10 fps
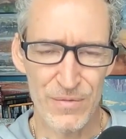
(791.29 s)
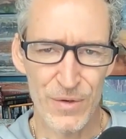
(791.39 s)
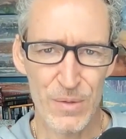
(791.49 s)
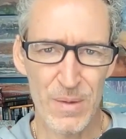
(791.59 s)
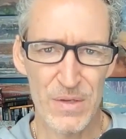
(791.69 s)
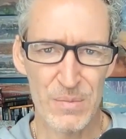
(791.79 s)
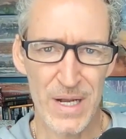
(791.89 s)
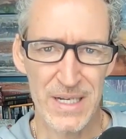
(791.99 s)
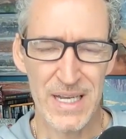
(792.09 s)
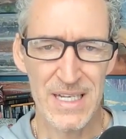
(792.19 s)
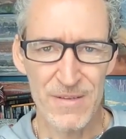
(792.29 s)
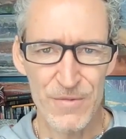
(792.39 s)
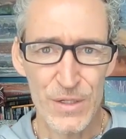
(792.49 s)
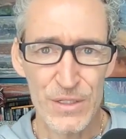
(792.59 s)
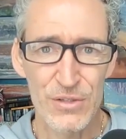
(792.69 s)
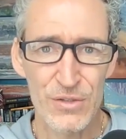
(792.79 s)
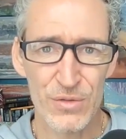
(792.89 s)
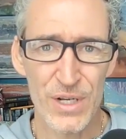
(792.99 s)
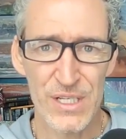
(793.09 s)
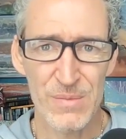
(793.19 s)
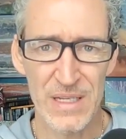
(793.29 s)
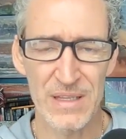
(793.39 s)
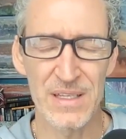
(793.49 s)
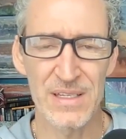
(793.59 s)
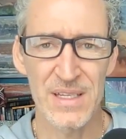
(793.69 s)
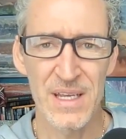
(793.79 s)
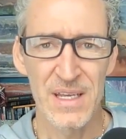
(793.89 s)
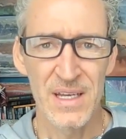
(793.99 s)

You've heard them on this podcast. And if you can just trust me in this,